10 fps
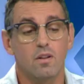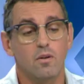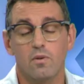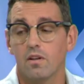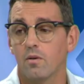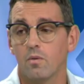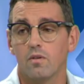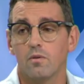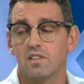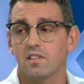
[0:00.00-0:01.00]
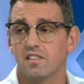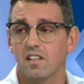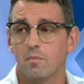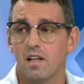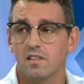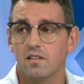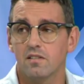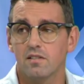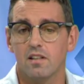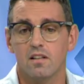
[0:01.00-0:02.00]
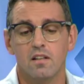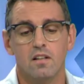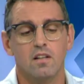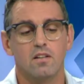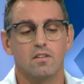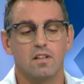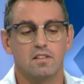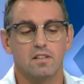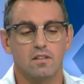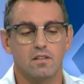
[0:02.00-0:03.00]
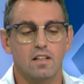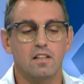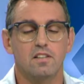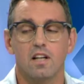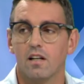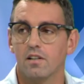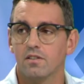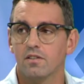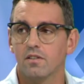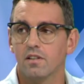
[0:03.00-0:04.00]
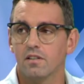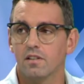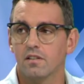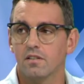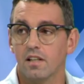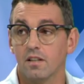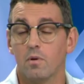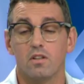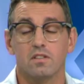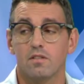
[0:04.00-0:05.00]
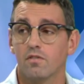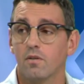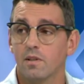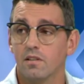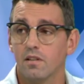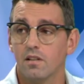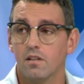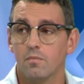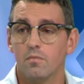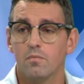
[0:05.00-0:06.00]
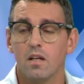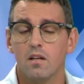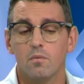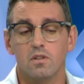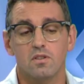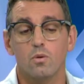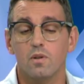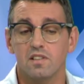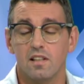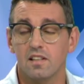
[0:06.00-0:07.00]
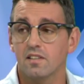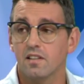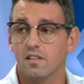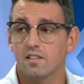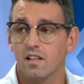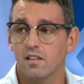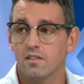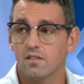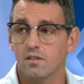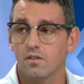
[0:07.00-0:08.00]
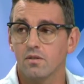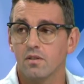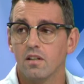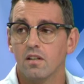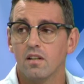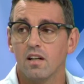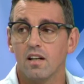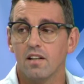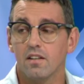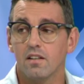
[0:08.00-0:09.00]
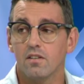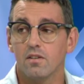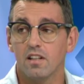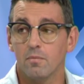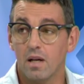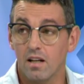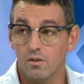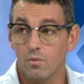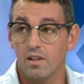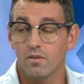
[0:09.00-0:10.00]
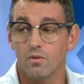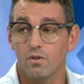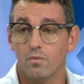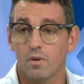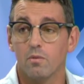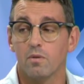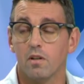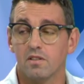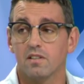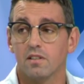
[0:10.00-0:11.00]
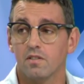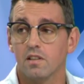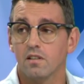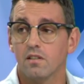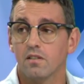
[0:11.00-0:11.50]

No, the reason I say amazing is, like, you need to, any challenge, you need to take the positive from it. There's always a lesson in a challenge, so, and you need to battle your way through, but with positivity.